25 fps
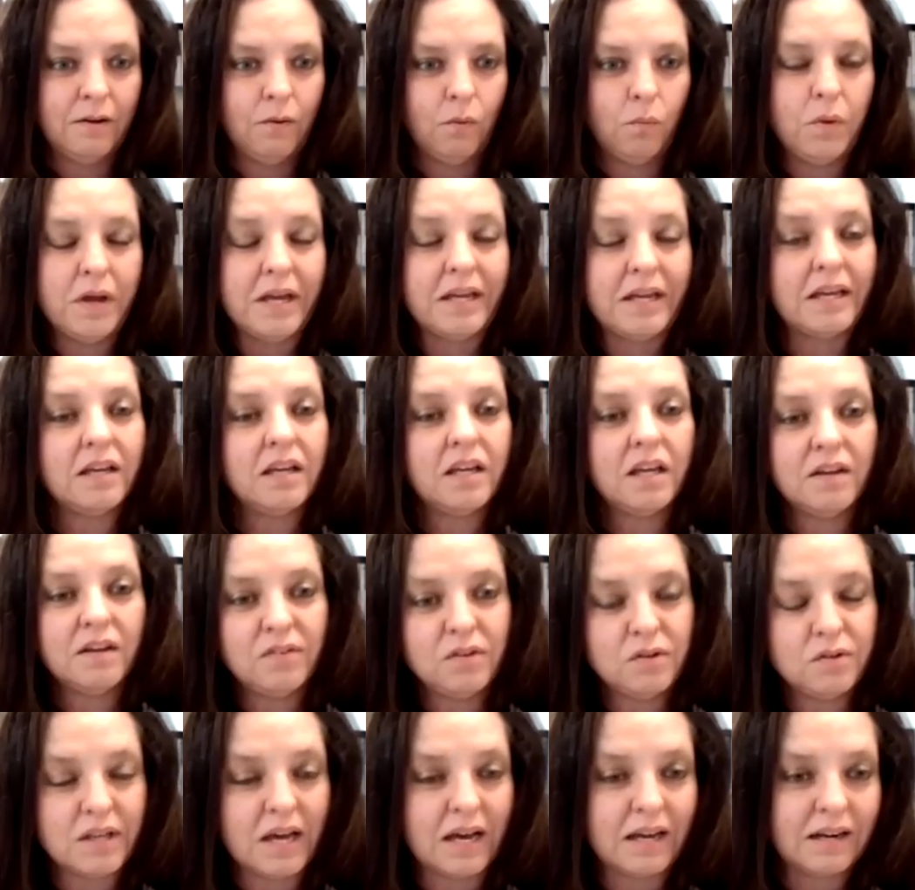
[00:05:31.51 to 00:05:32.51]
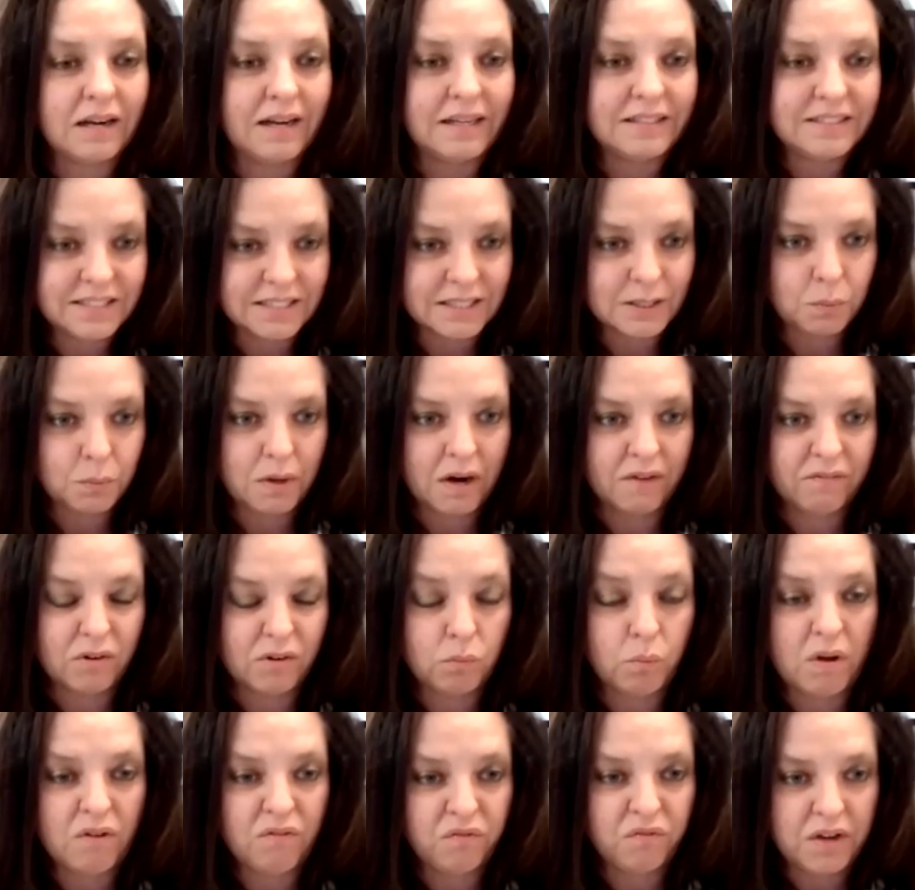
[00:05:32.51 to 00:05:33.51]
We can give you that license whenever
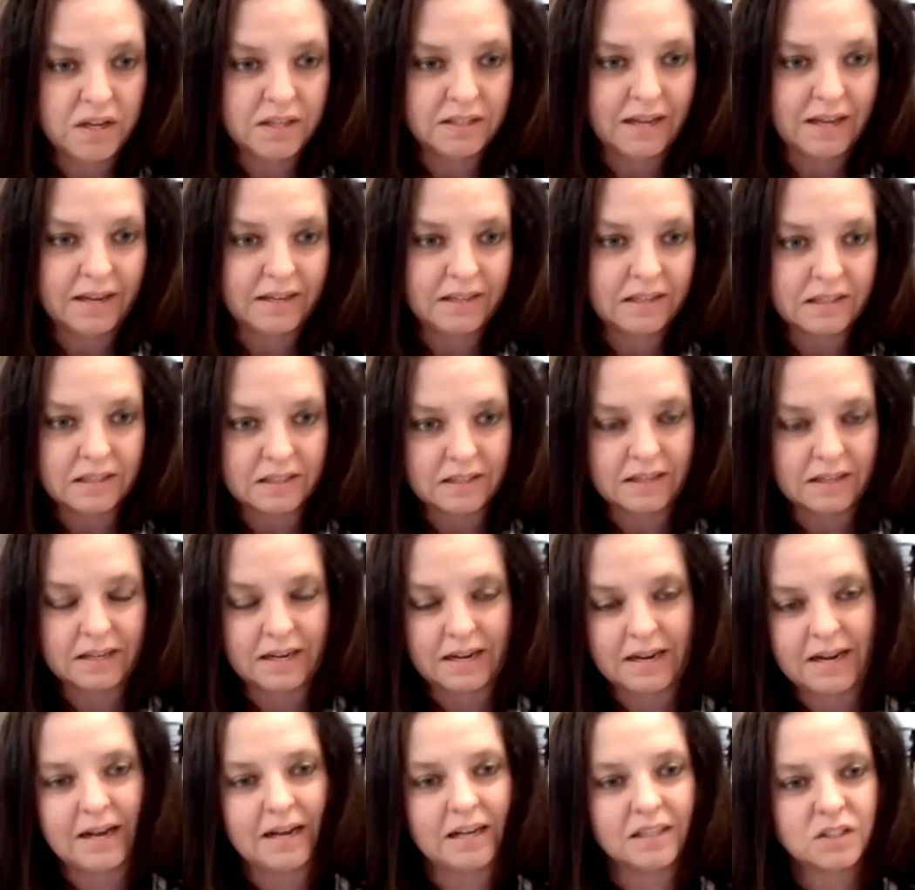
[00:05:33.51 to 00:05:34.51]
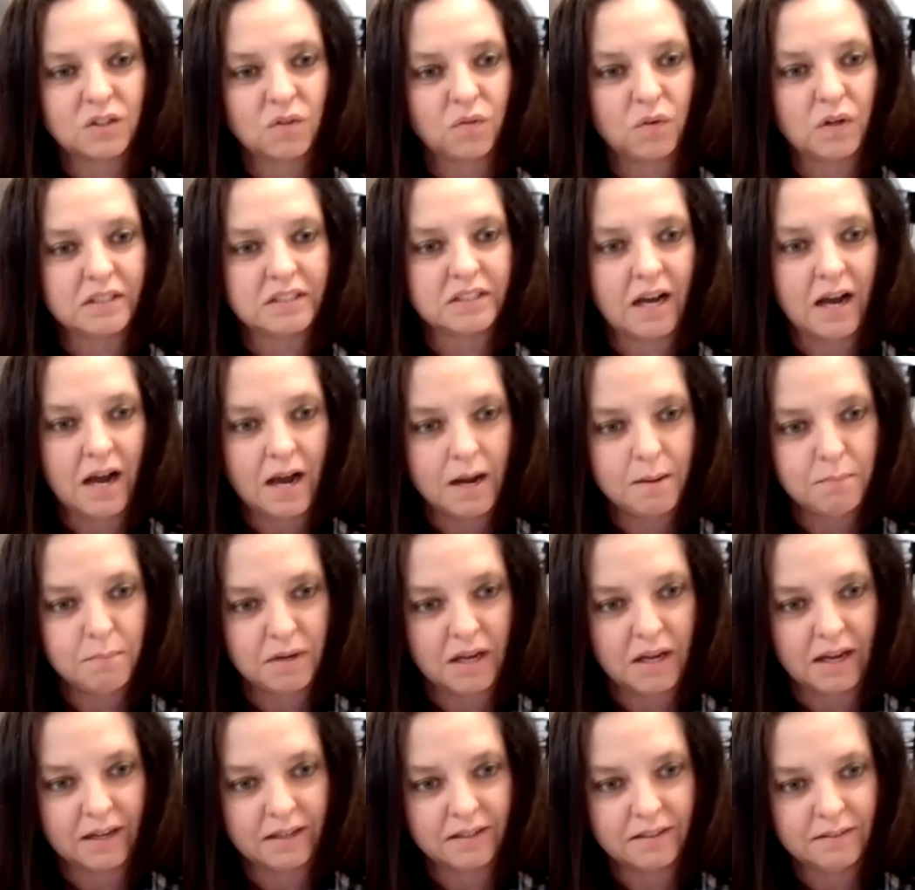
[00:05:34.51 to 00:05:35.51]
we feel like it. And I asked for a
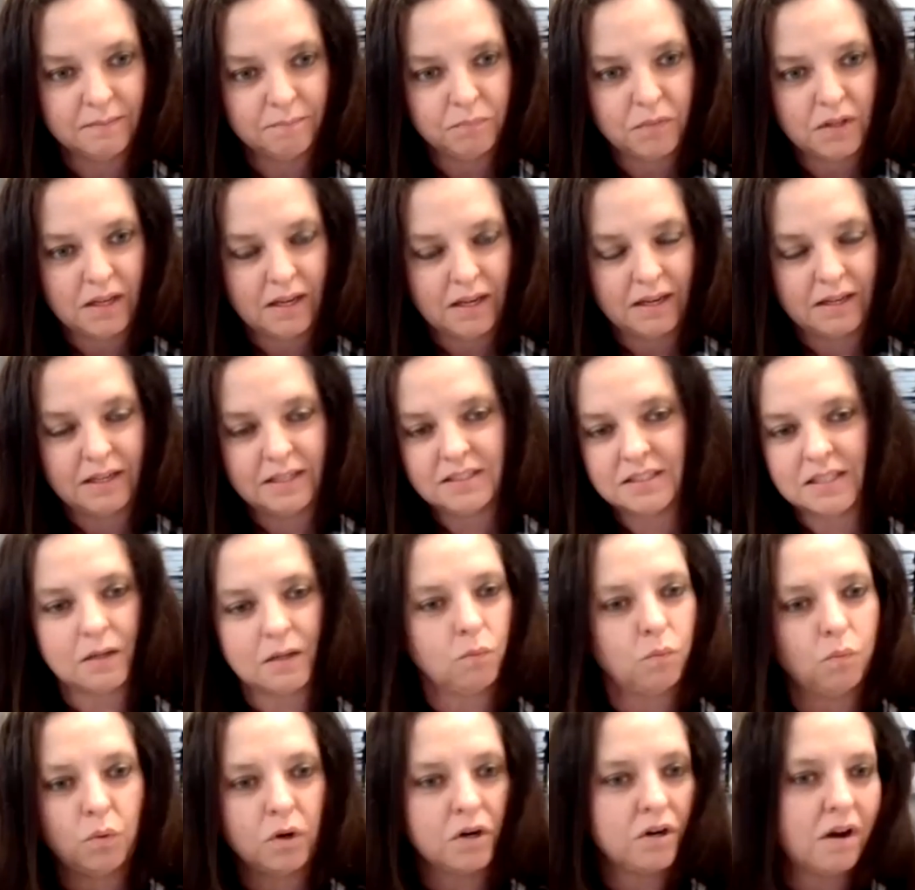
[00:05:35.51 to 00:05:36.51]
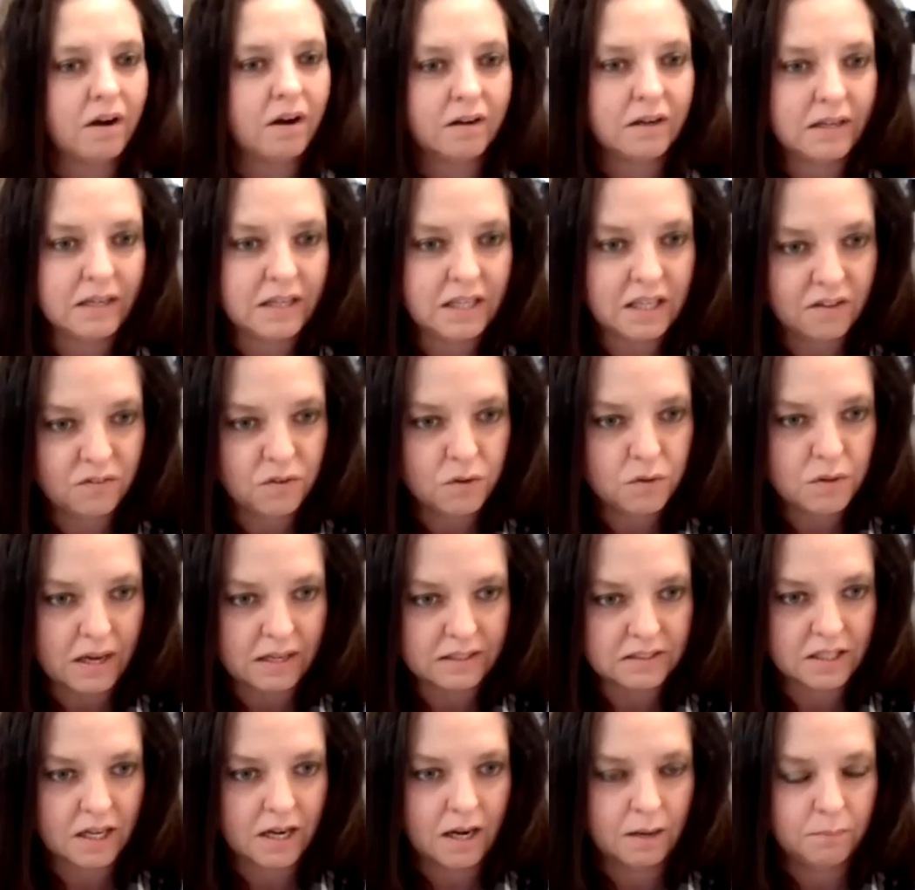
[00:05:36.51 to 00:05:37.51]
timeline, and they said, we're not going to give you
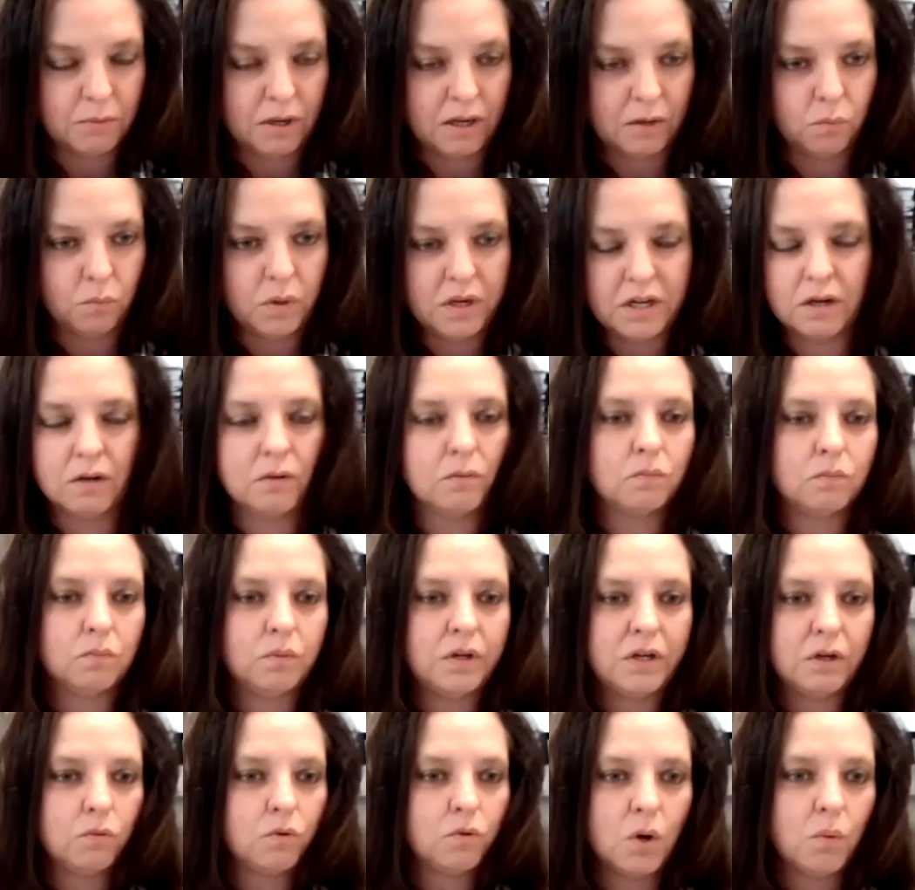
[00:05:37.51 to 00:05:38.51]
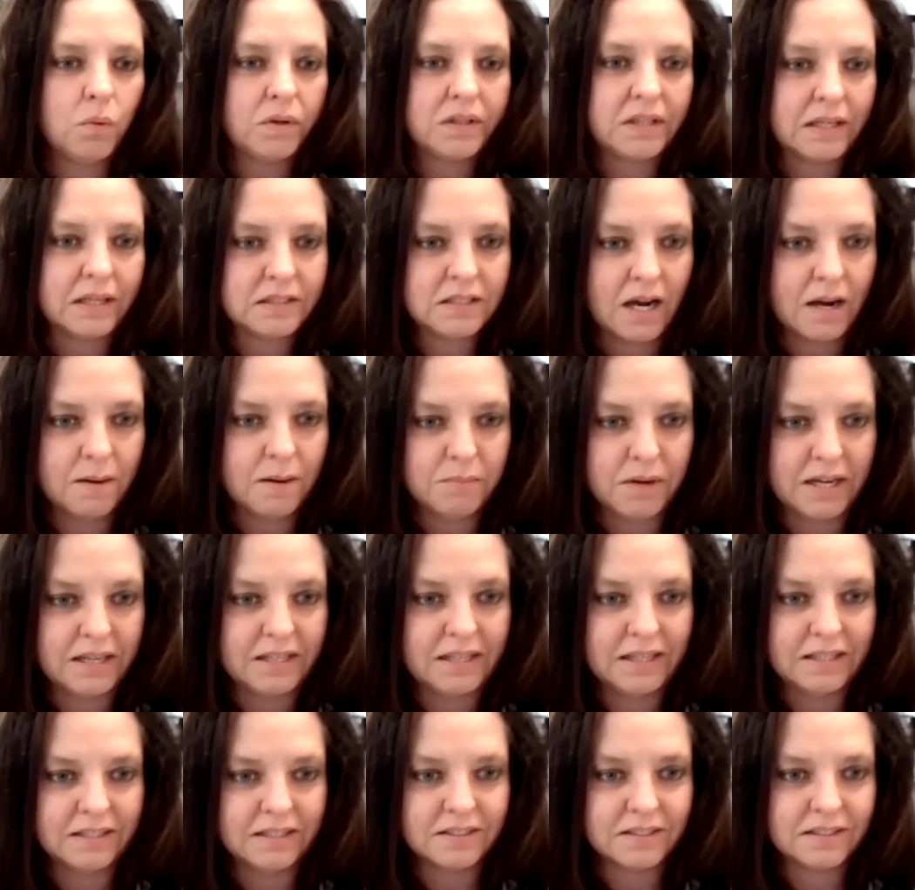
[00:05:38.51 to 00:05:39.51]
that timeline. We don't, we don't know what that
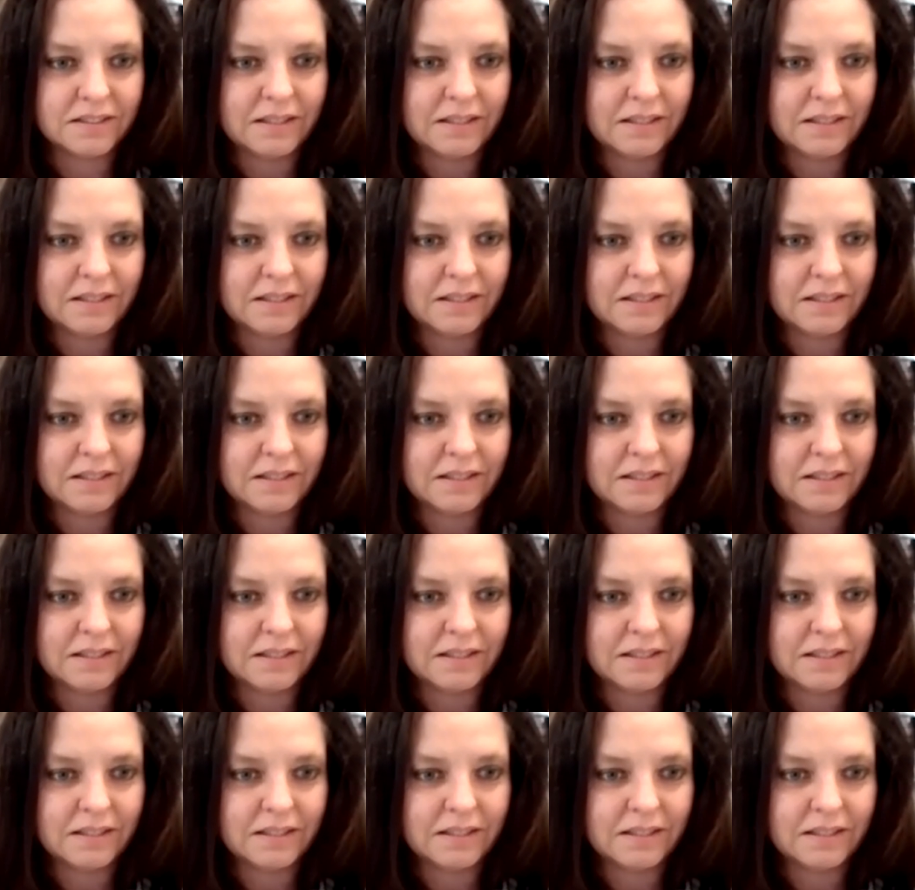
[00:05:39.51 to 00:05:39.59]
timeline is.